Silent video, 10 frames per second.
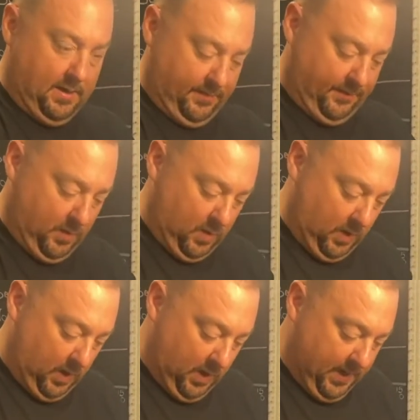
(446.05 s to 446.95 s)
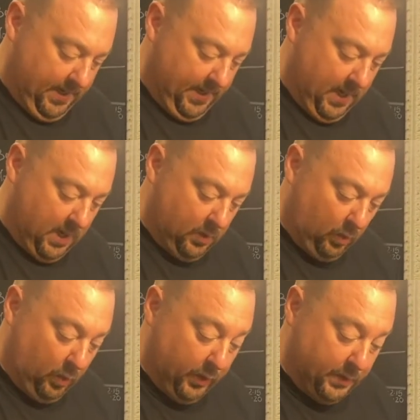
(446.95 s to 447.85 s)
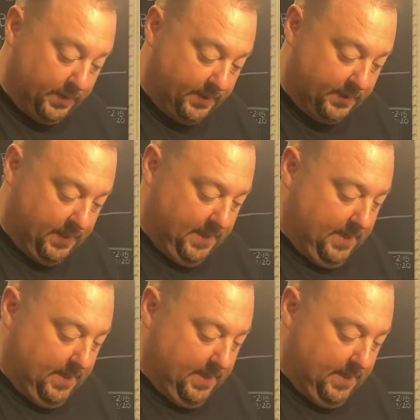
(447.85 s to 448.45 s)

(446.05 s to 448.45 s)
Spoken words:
for young roots.